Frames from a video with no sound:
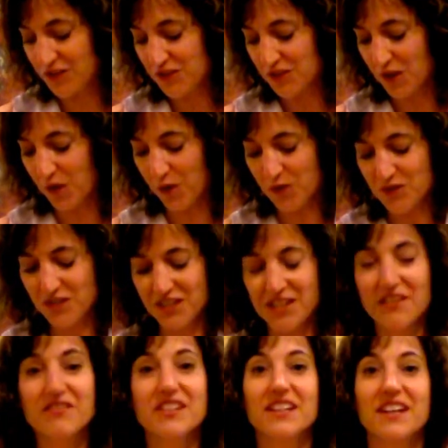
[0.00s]
So to
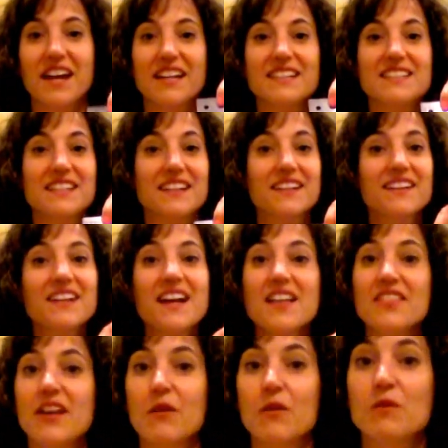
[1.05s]
give you an idea,
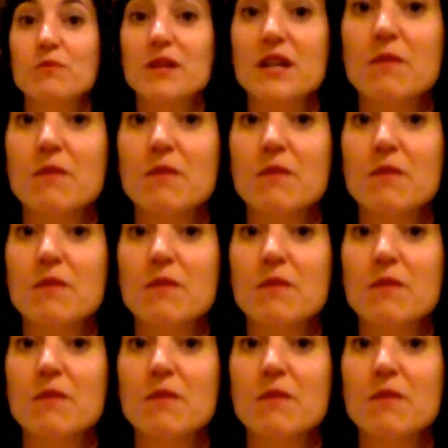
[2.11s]
that would be